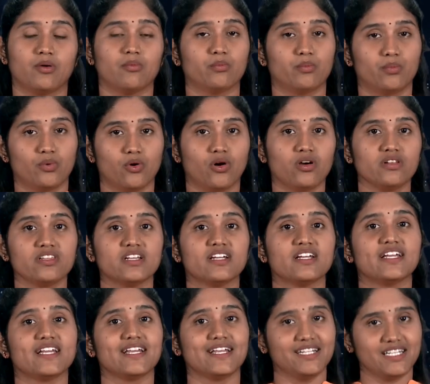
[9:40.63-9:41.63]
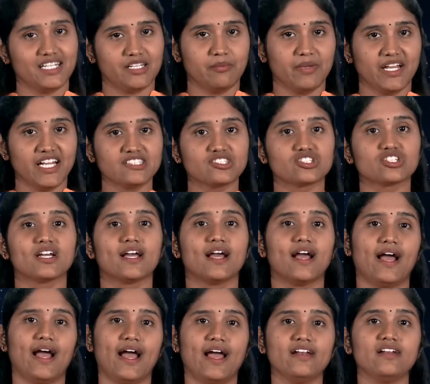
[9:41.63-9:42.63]
both in image
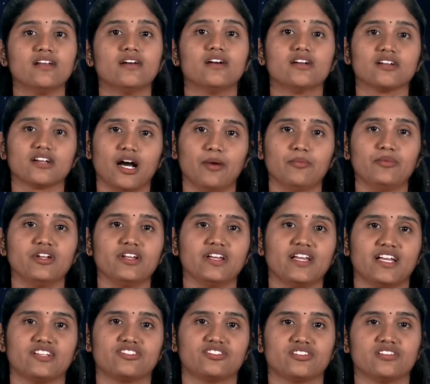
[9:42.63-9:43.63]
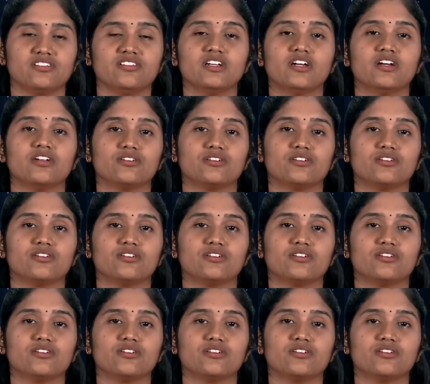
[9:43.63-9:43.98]
and communication,